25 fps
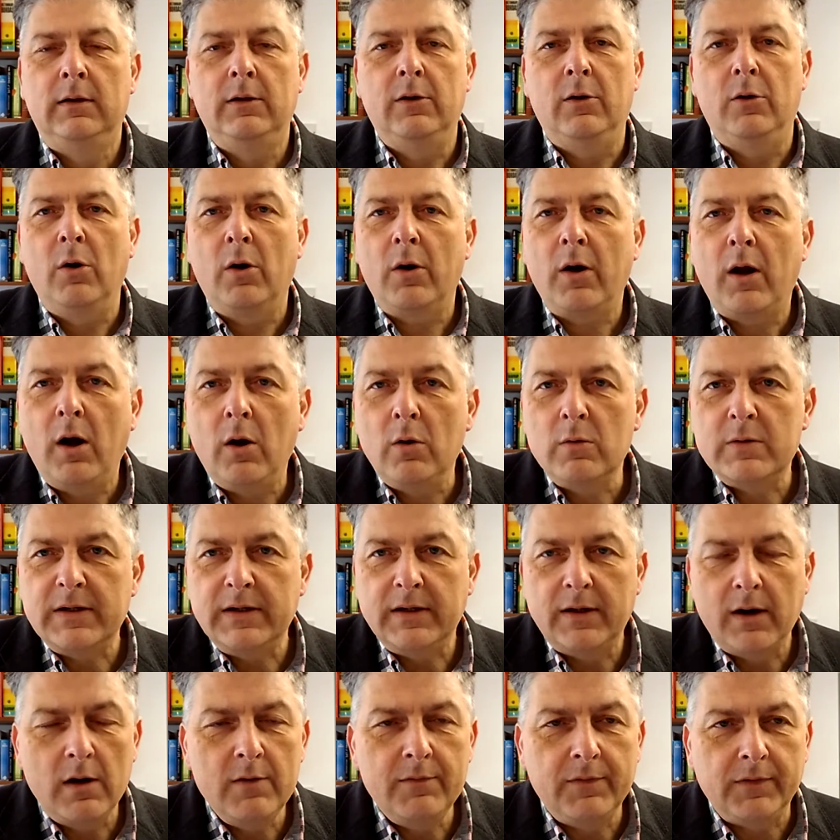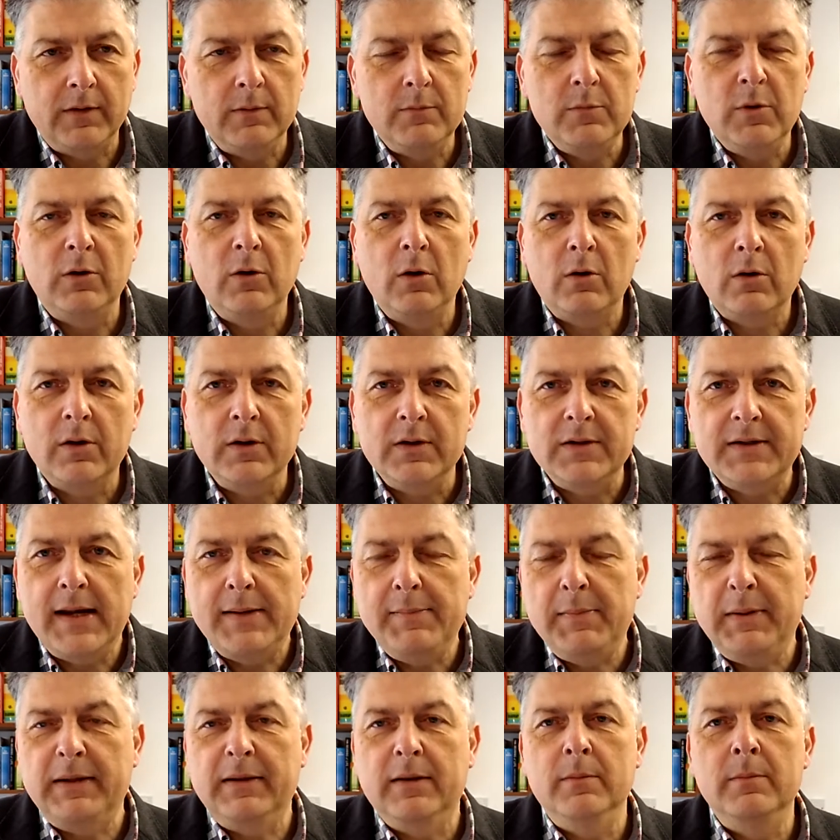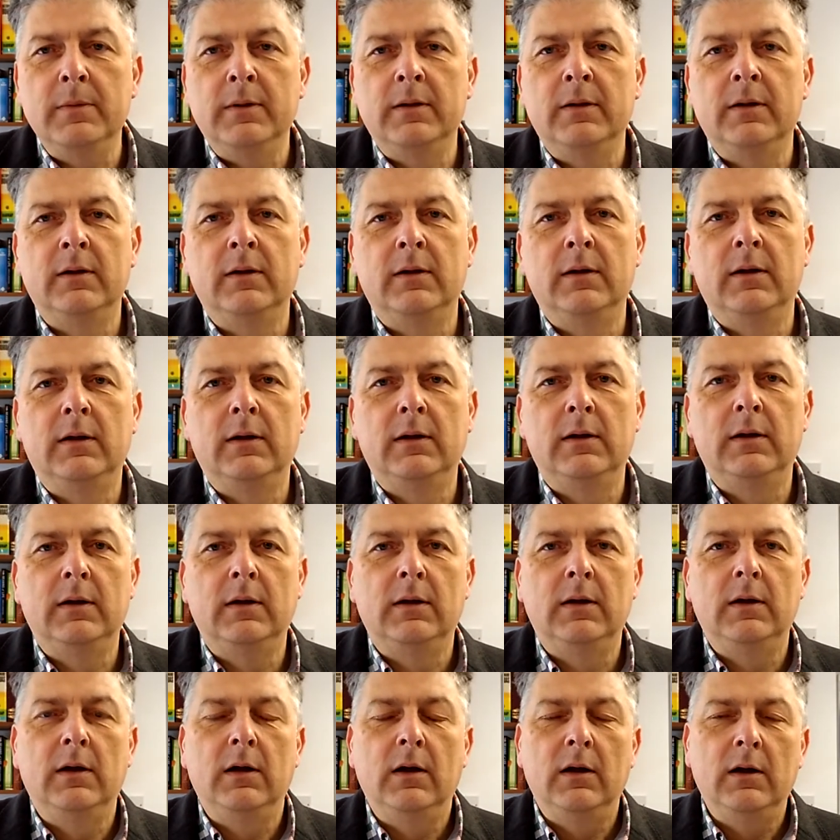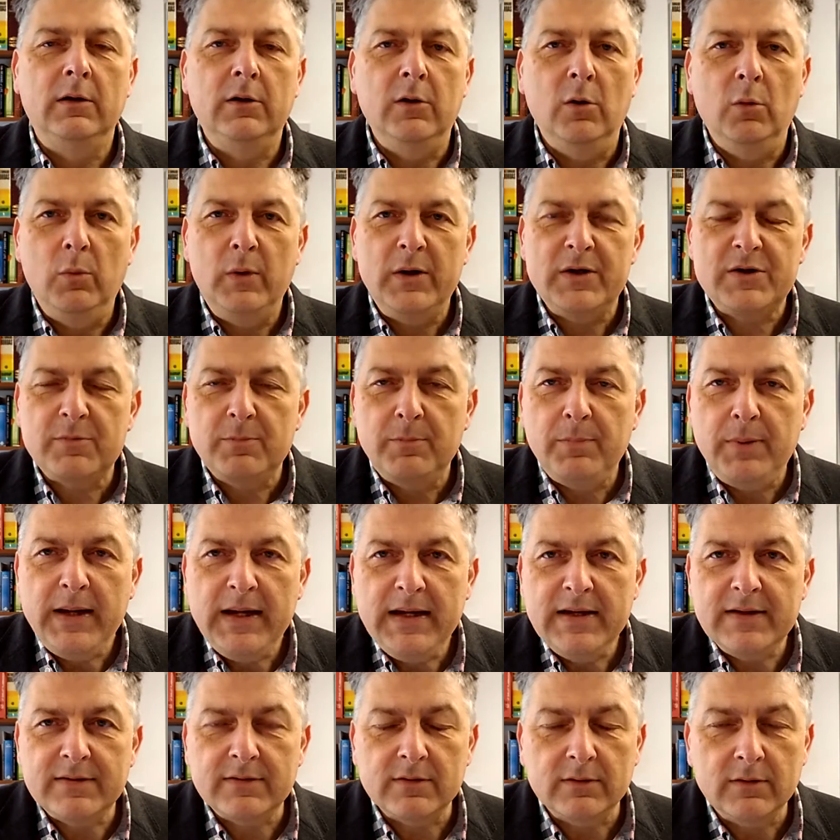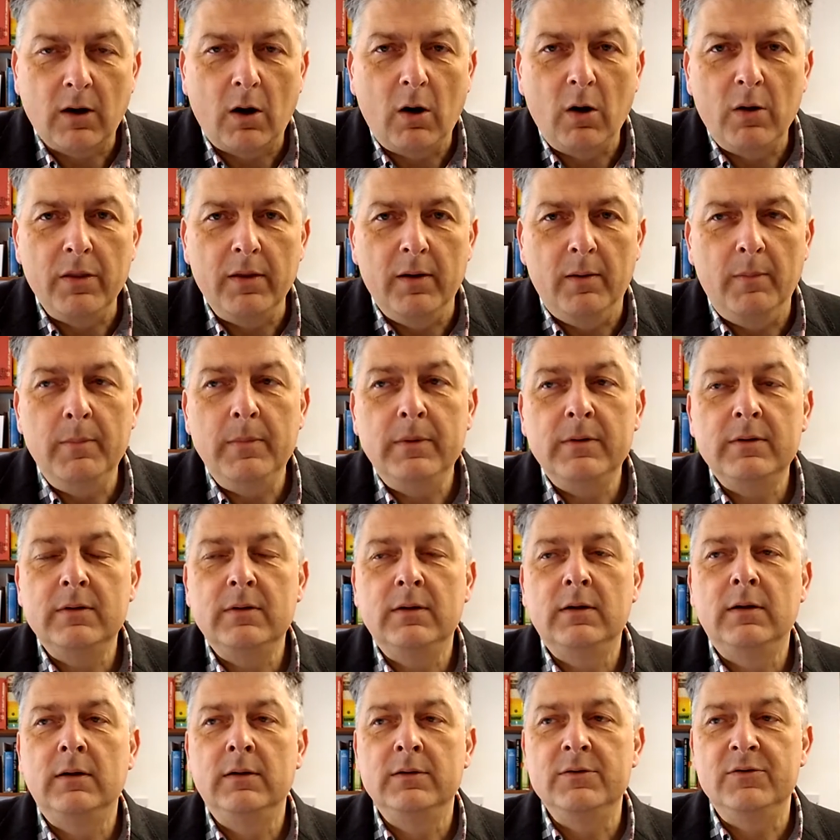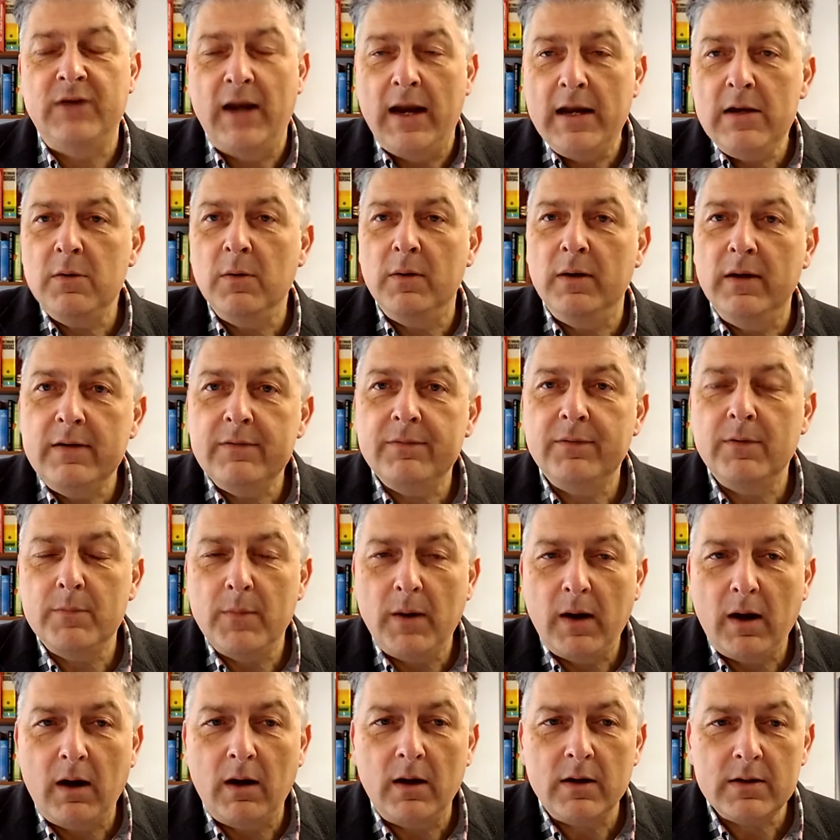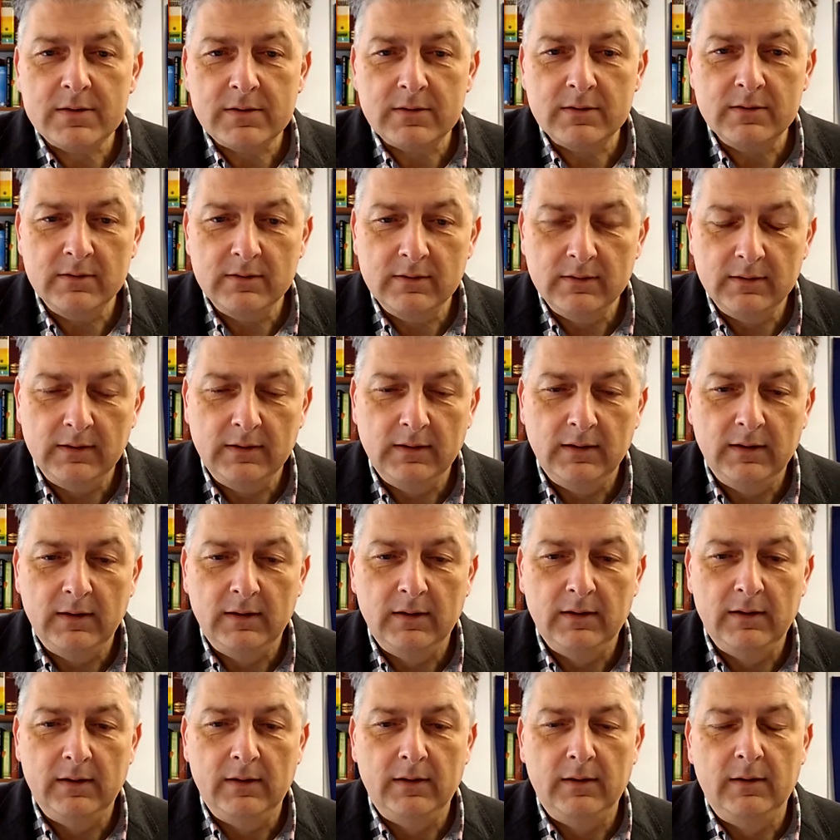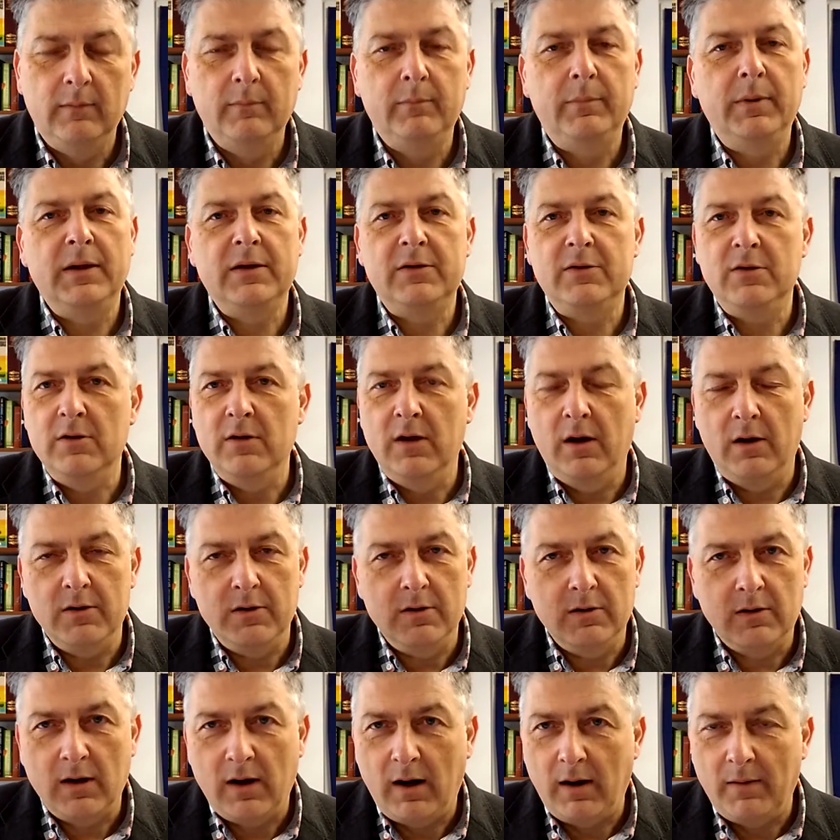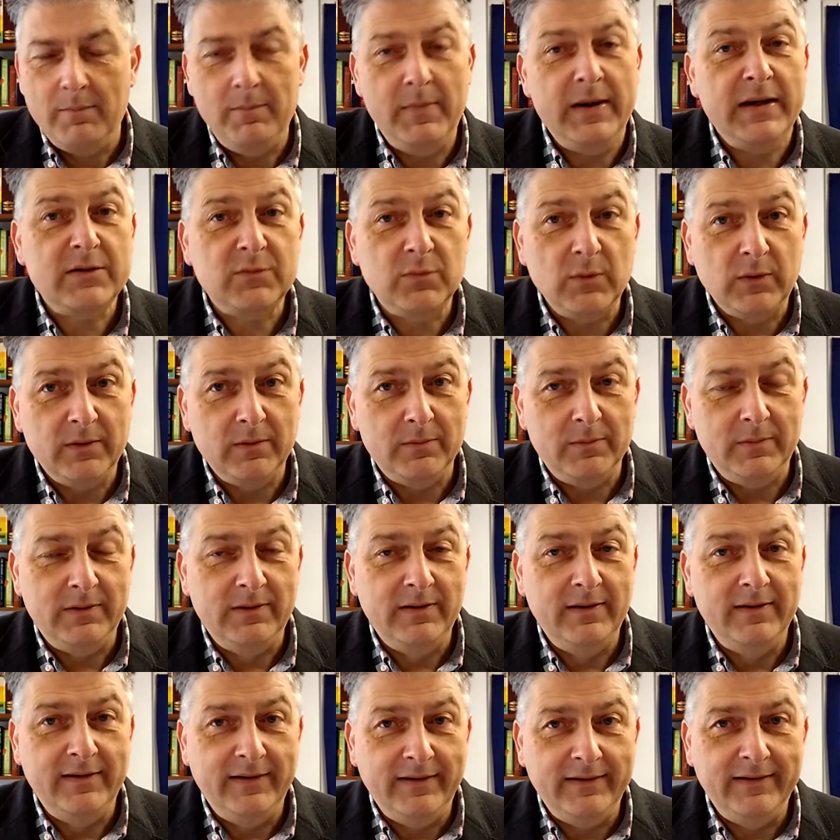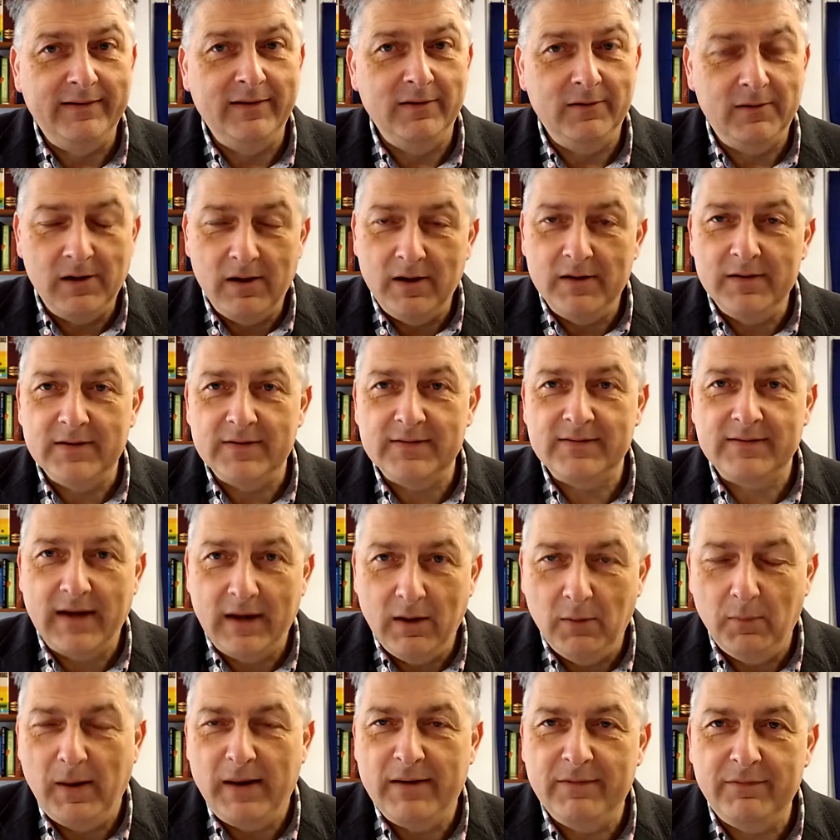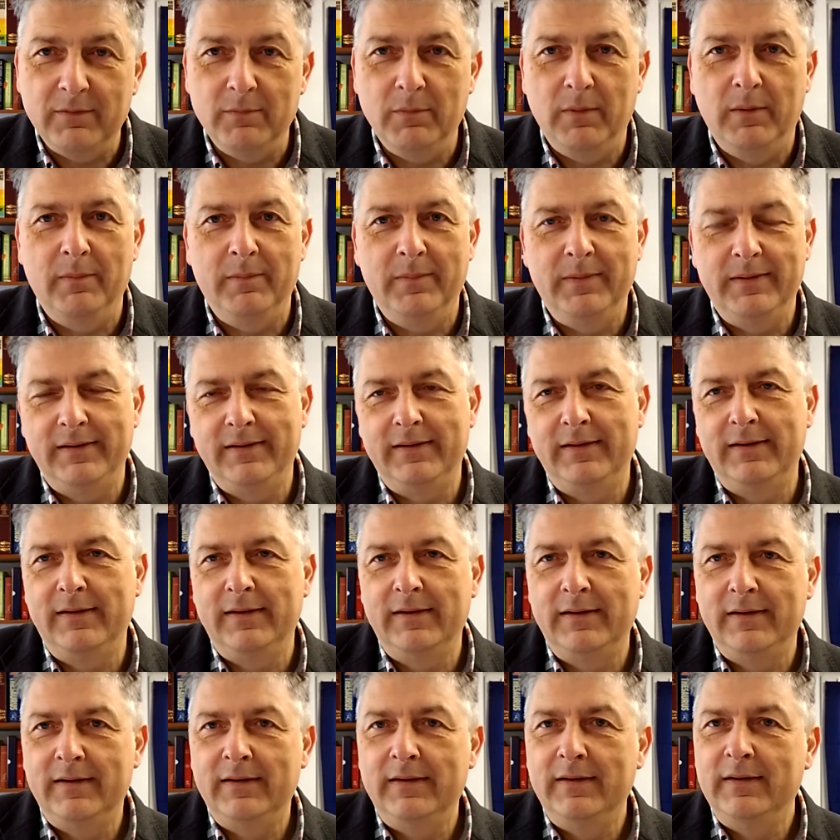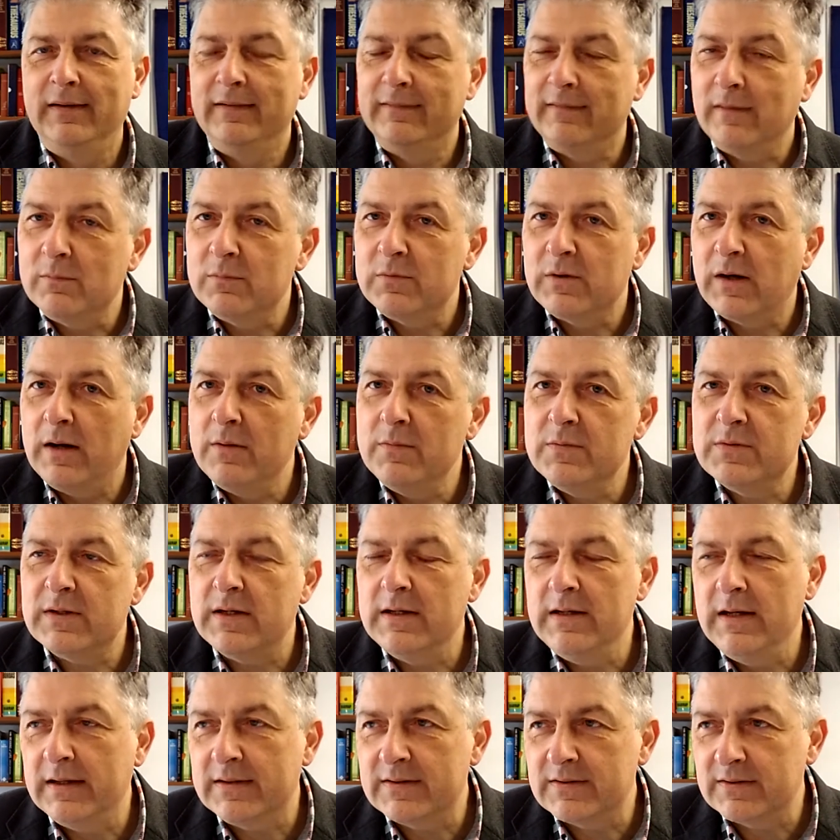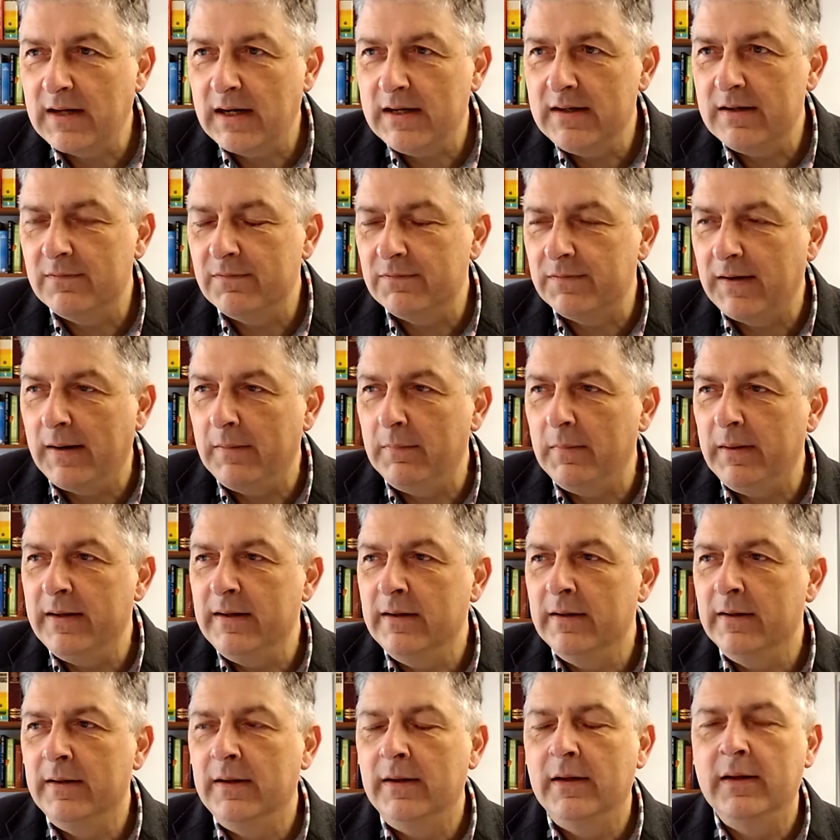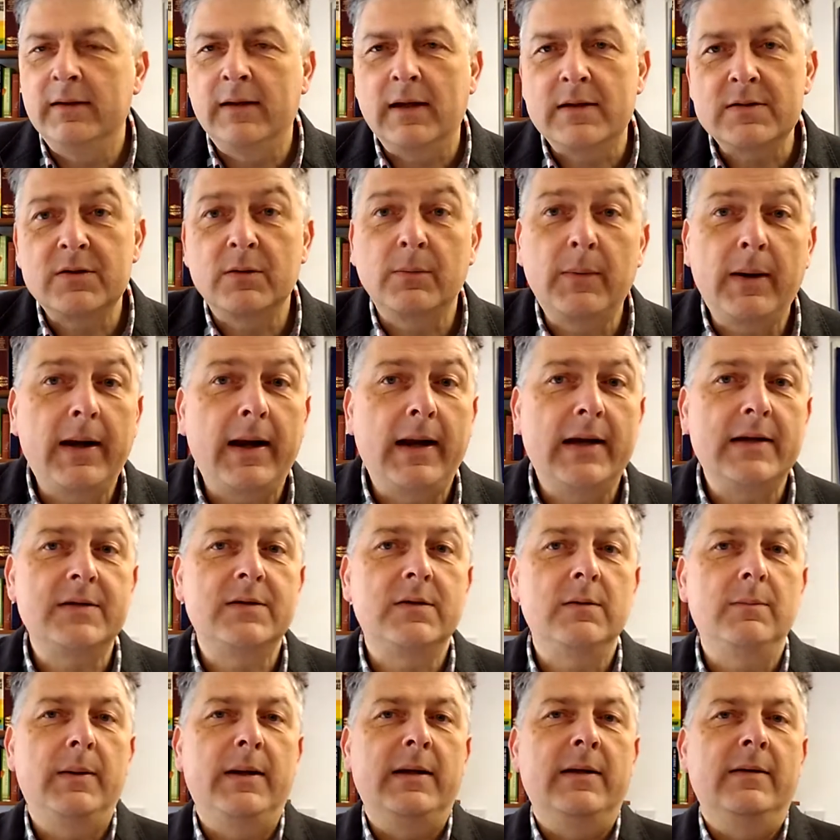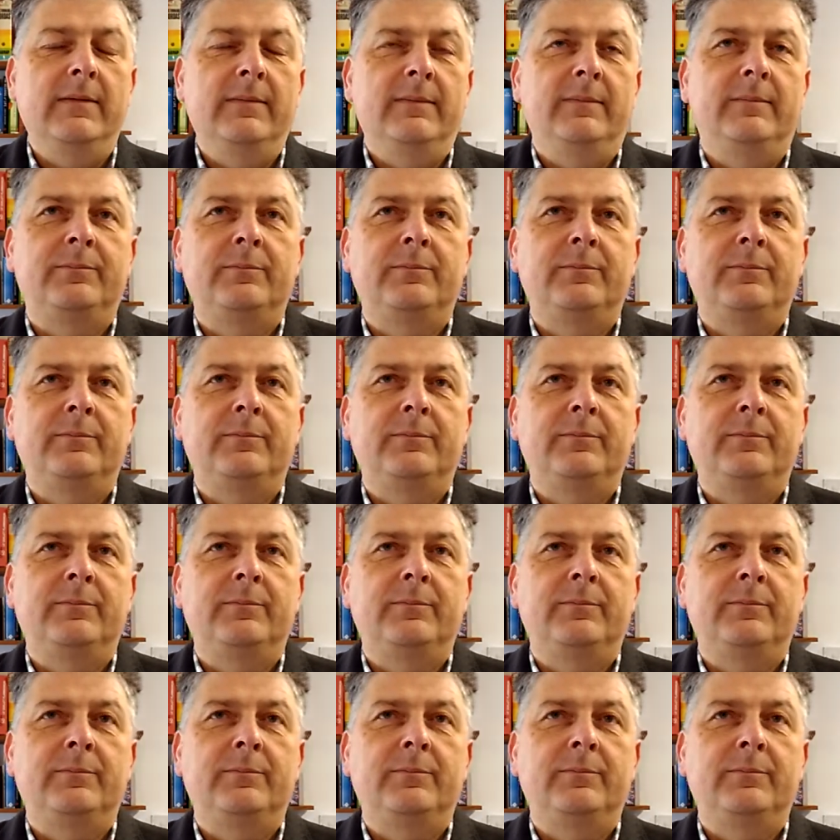You're not holding it over them. You're not condemning them. You wish peace on them, genuinely from the heart, but you know you can't mix with them. You're going to stay away from them. Sometimes in extended family, that's the way it has to be.